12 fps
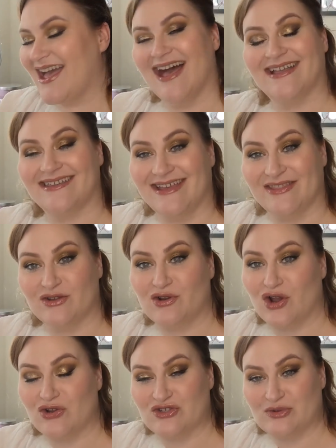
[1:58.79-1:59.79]
Again, there
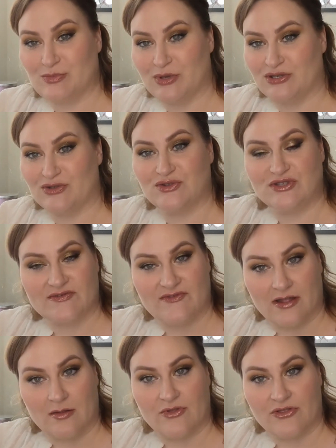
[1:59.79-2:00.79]
are some bundles
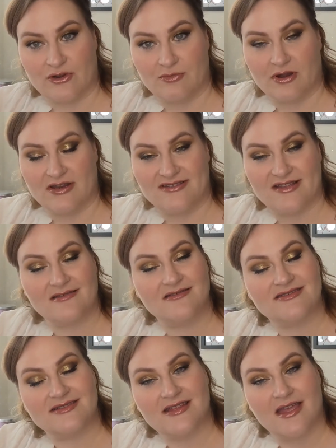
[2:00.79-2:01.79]
available third-party
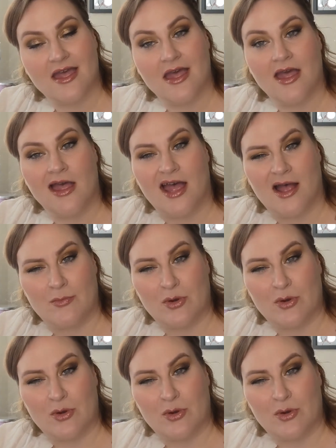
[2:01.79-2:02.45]
sellers, I'm